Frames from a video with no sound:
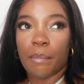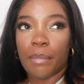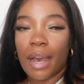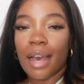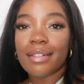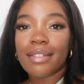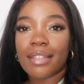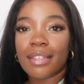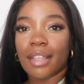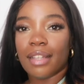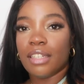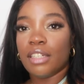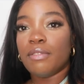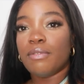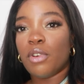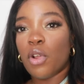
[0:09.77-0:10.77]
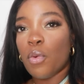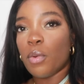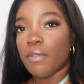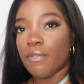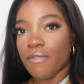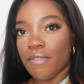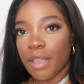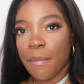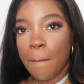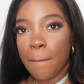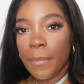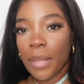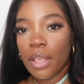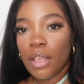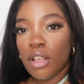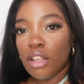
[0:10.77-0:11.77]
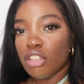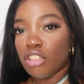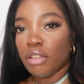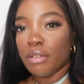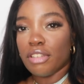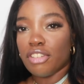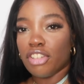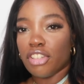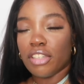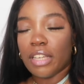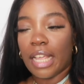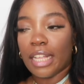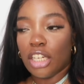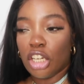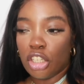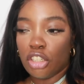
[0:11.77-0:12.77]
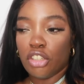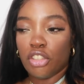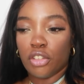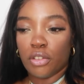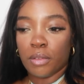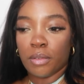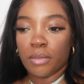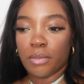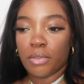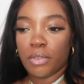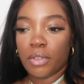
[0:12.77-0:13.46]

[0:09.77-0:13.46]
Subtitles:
But I didn't vlog with Vim, so it's just like loads of